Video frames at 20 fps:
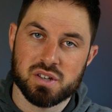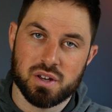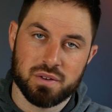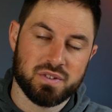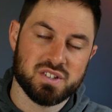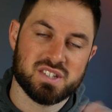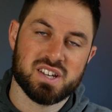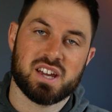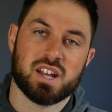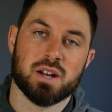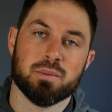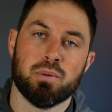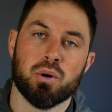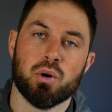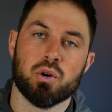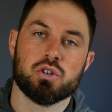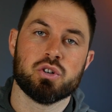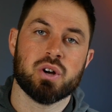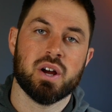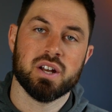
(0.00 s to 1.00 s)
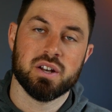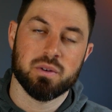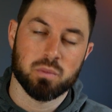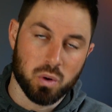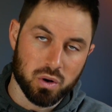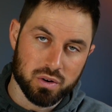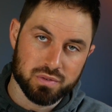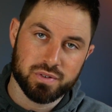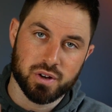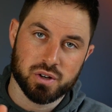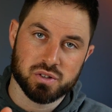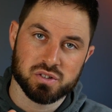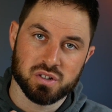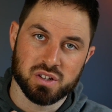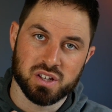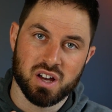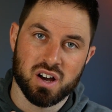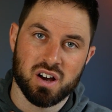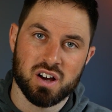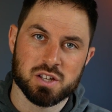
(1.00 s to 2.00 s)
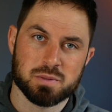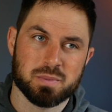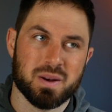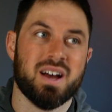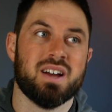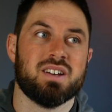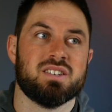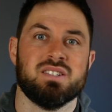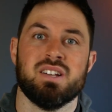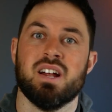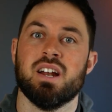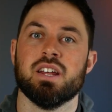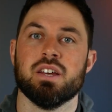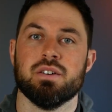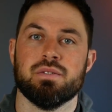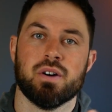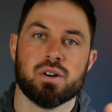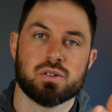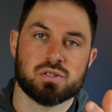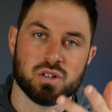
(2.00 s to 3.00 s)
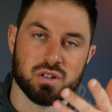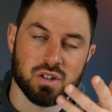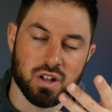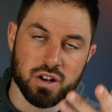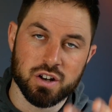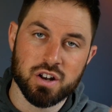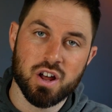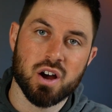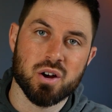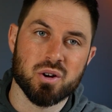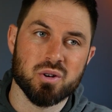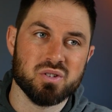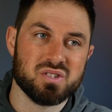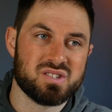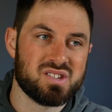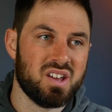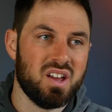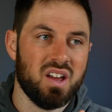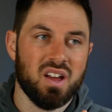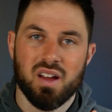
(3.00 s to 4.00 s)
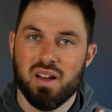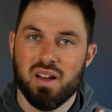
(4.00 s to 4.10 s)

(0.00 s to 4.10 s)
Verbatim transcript: So if you're taking a portrait and you want to focus on the eyes, but accidentally you focus on the nose,